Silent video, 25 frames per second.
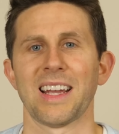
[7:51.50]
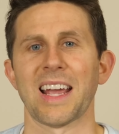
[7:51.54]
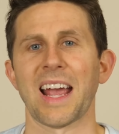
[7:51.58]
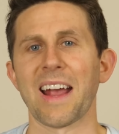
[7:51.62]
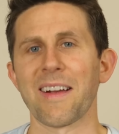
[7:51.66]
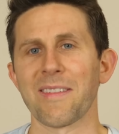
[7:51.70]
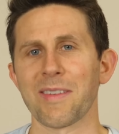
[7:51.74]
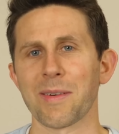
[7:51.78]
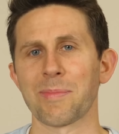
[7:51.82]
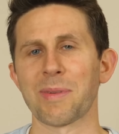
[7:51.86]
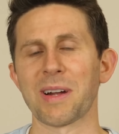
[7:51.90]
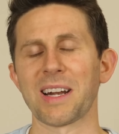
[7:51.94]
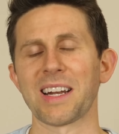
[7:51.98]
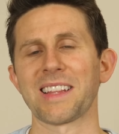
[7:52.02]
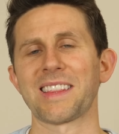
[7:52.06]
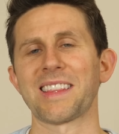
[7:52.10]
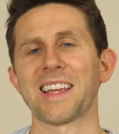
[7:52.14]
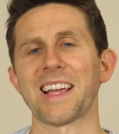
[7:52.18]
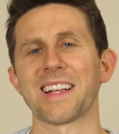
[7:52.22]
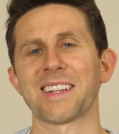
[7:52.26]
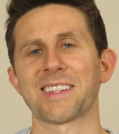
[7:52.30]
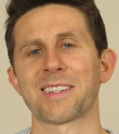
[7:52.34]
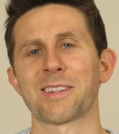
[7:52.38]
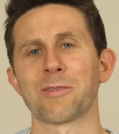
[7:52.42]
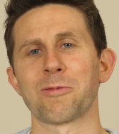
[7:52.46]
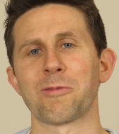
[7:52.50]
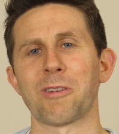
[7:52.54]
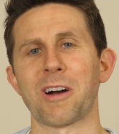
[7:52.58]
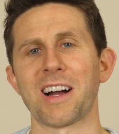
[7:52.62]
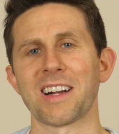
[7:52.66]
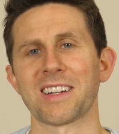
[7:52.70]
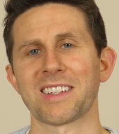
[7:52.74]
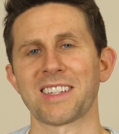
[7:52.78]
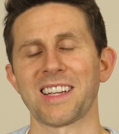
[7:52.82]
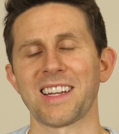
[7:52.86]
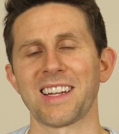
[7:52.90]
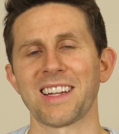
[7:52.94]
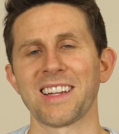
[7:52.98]
Hey everybody, thanks for
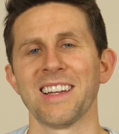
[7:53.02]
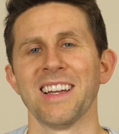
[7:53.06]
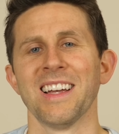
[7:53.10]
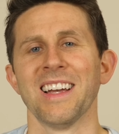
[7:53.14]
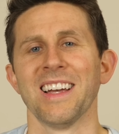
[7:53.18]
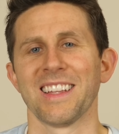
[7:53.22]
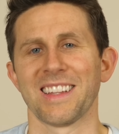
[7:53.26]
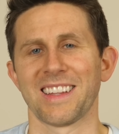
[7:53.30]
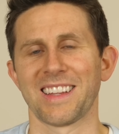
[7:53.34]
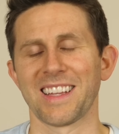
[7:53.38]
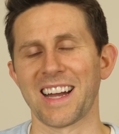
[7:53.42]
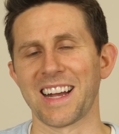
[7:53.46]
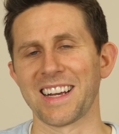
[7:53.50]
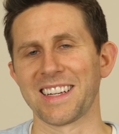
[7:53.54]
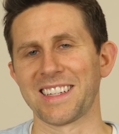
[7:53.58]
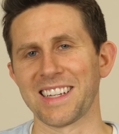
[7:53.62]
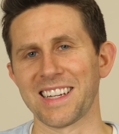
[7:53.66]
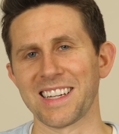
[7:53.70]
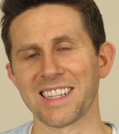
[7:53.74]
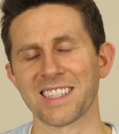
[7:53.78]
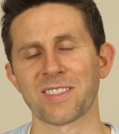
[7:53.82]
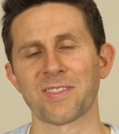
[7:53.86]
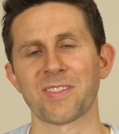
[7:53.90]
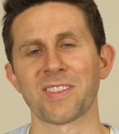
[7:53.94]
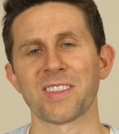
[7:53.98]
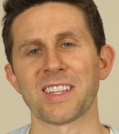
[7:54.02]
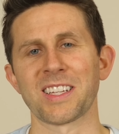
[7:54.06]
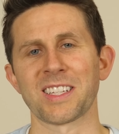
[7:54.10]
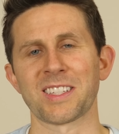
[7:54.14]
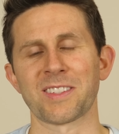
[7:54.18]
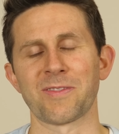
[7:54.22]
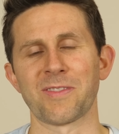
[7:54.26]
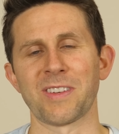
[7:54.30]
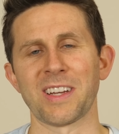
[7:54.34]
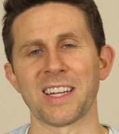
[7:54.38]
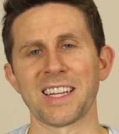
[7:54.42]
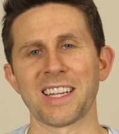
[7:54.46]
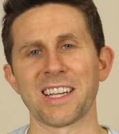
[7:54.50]
watching. The ideas for this
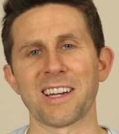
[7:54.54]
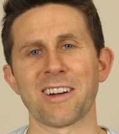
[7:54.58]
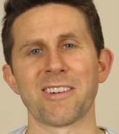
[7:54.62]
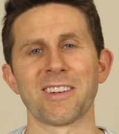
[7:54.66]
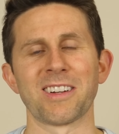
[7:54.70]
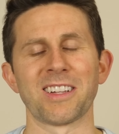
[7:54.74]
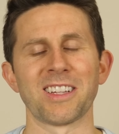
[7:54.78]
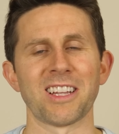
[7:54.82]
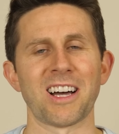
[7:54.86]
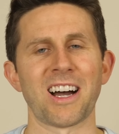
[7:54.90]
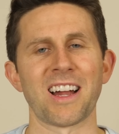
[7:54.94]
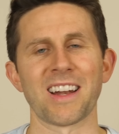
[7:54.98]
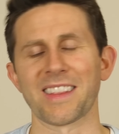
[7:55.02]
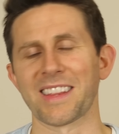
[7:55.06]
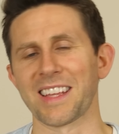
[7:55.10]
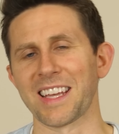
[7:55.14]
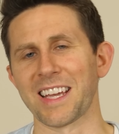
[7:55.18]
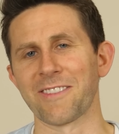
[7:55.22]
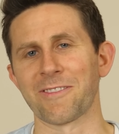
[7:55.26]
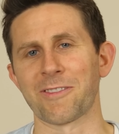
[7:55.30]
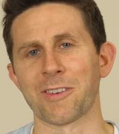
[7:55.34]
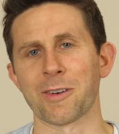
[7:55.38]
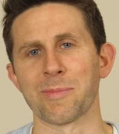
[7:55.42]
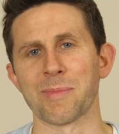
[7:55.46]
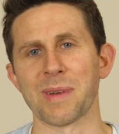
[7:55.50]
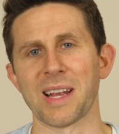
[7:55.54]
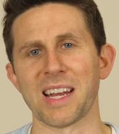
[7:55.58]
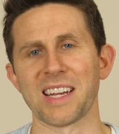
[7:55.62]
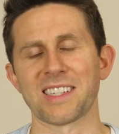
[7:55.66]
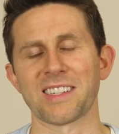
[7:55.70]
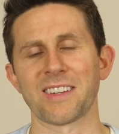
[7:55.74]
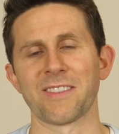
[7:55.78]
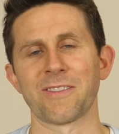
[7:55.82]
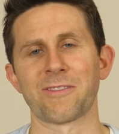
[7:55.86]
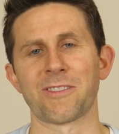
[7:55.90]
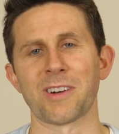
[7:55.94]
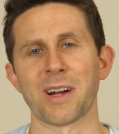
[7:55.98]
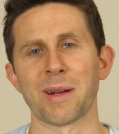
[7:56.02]
video and a lot of the
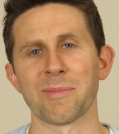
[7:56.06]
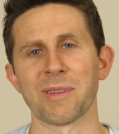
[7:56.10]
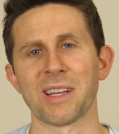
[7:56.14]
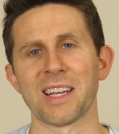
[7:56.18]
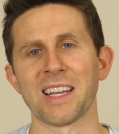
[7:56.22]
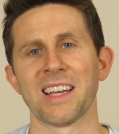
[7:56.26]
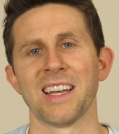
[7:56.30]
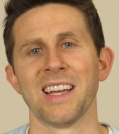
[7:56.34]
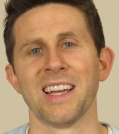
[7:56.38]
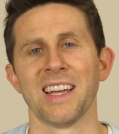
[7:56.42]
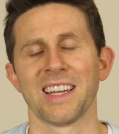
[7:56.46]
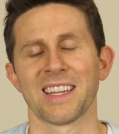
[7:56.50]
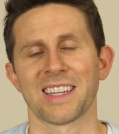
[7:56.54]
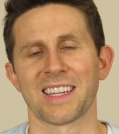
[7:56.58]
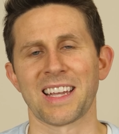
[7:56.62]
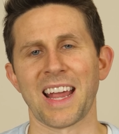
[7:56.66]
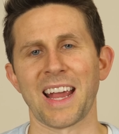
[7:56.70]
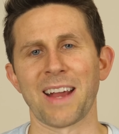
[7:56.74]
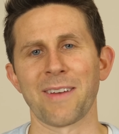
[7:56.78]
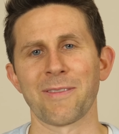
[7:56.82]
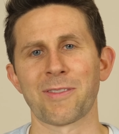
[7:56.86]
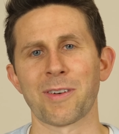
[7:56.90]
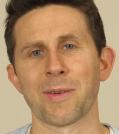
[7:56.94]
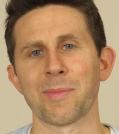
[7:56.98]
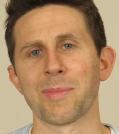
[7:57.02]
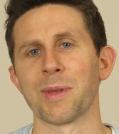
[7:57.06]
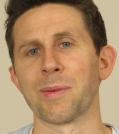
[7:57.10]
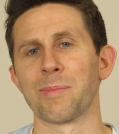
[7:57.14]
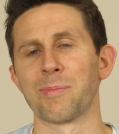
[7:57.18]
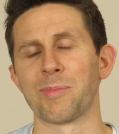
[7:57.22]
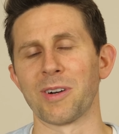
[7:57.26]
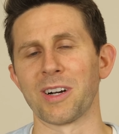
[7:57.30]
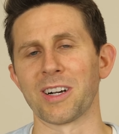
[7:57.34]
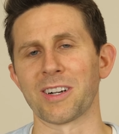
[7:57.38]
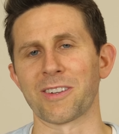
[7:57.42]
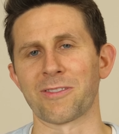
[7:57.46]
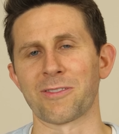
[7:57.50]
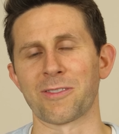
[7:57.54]
information from it came from the
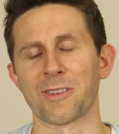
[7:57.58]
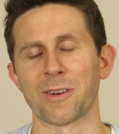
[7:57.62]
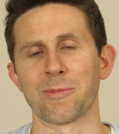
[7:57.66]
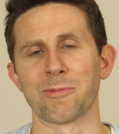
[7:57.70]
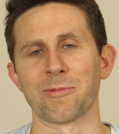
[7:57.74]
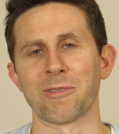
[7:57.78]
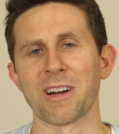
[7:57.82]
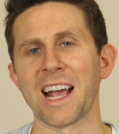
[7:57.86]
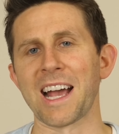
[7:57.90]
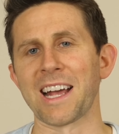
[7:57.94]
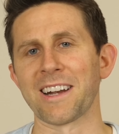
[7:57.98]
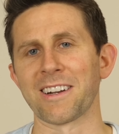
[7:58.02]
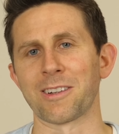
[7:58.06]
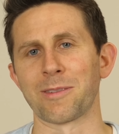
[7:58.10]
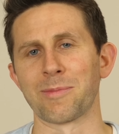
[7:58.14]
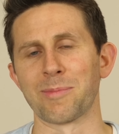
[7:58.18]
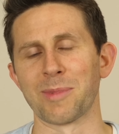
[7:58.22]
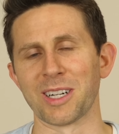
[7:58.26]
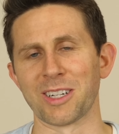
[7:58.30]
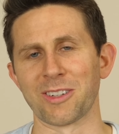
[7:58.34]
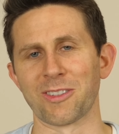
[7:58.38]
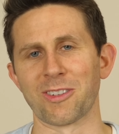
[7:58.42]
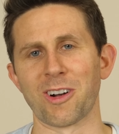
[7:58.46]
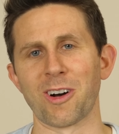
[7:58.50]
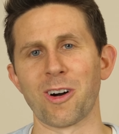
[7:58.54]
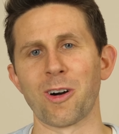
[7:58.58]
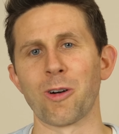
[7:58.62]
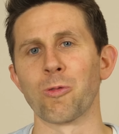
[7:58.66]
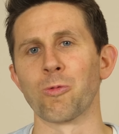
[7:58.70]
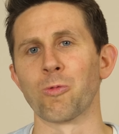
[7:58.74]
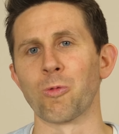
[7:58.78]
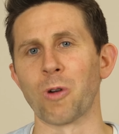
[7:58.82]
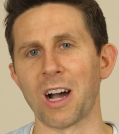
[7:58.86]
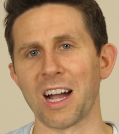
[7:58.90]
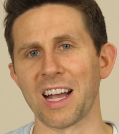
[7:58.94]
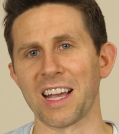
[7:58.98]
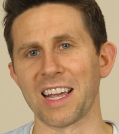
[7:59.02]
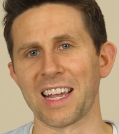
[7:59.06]
book from Randall Munroe,
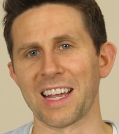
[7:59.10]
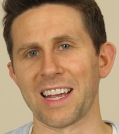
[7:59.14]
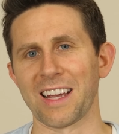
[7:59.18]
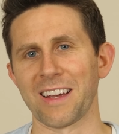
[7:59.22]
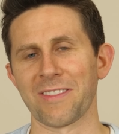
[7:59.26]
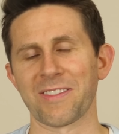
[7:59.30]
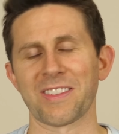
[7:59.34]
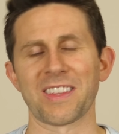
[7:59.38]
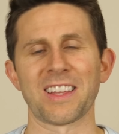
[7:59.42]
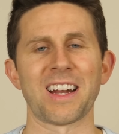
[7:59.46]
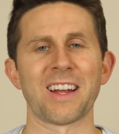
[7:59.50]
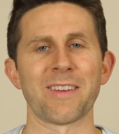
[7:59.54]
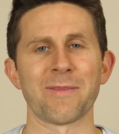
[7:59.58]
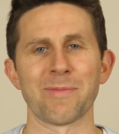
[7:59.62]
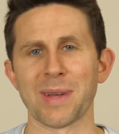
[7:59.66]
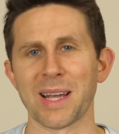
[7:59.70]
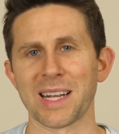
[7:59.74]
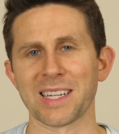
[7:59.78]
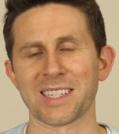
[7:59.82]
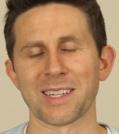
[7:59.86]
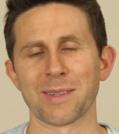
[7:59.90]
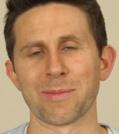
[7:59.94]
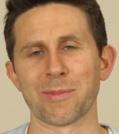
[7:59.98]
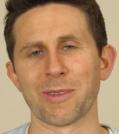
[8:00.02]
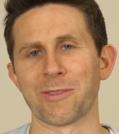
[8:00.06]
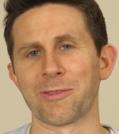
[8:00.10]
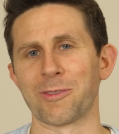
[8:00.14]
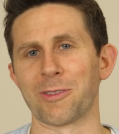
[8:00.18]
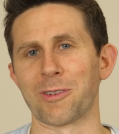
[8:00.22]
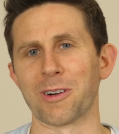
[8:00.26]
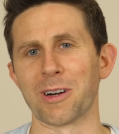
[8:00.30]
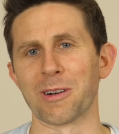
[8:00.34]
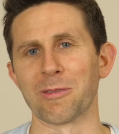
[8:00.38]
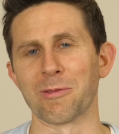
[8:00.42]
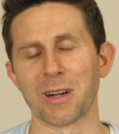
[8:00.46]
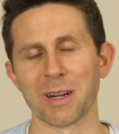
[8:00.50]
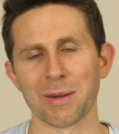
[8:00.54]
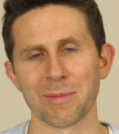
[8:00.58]
What If, that I've mentioned
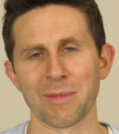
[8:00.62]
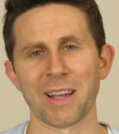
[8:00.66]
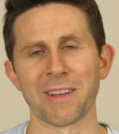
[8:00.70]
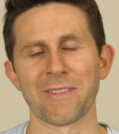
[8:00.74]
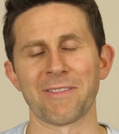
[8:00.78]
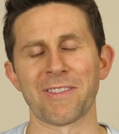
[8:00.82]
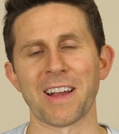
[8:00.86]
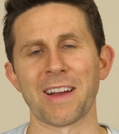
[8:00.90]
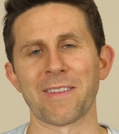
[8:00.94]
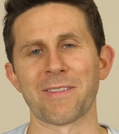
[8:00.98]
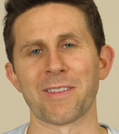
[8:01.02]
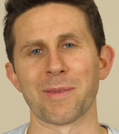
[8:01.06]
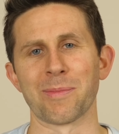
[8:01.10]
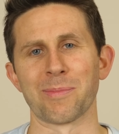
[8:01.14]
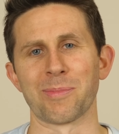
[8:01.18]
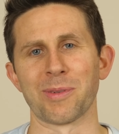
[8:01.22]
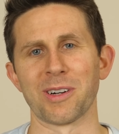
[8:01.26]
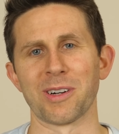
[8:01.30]
before, one of my favorite